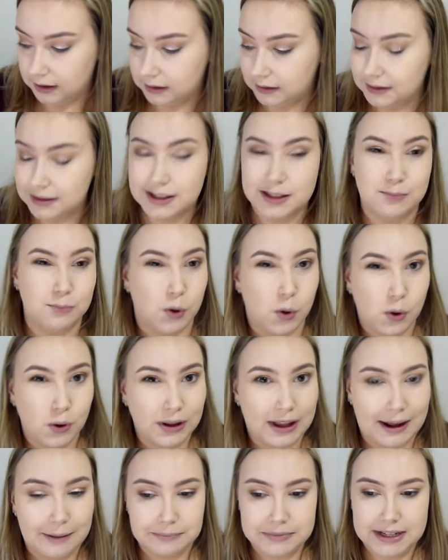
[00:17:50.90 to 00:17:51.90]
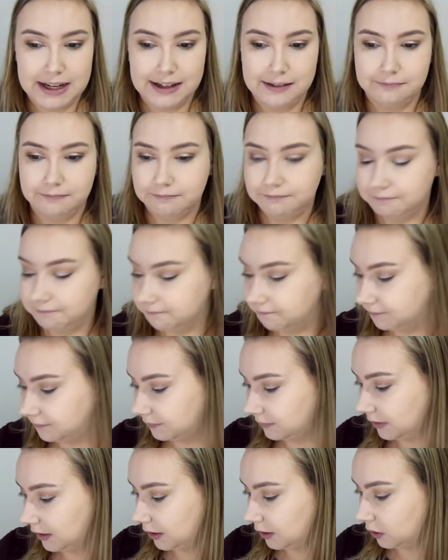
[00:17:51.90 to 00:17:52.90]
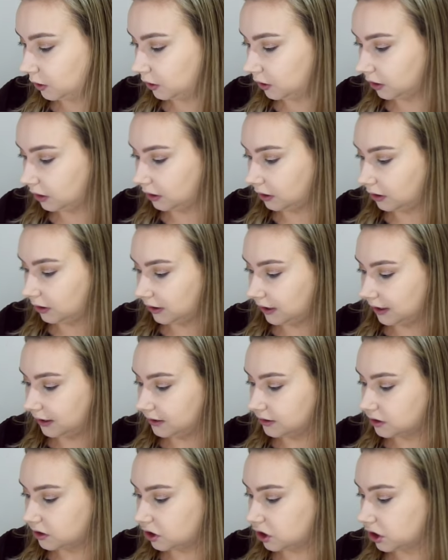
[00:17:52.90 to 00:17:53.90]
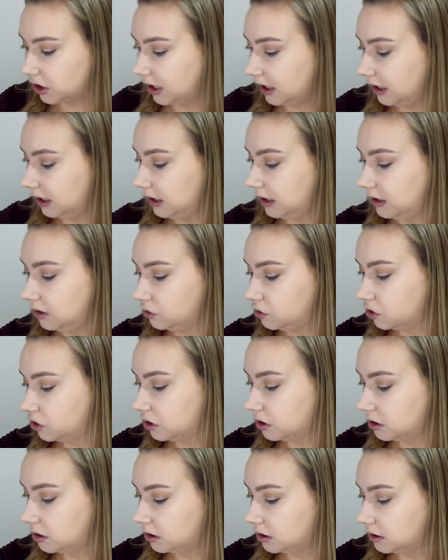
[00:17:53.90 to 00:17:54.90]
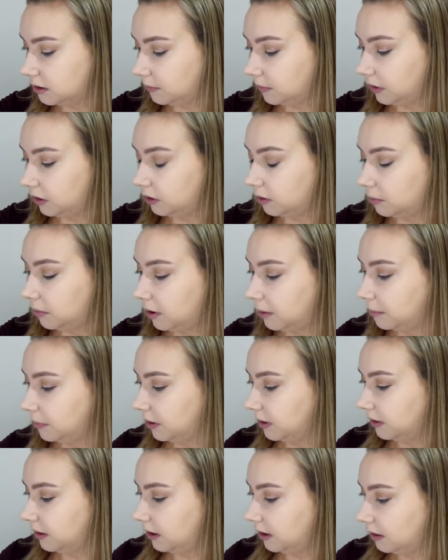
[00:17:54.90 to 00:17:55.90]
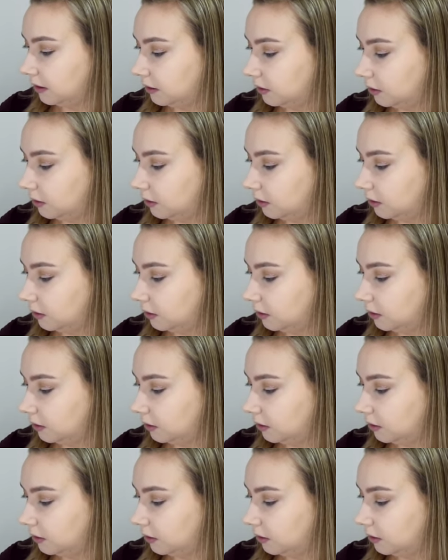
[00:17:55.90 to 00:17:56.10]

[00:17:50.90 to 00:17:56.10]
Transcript: small update. Not a lot has changed. Something to pop in the inner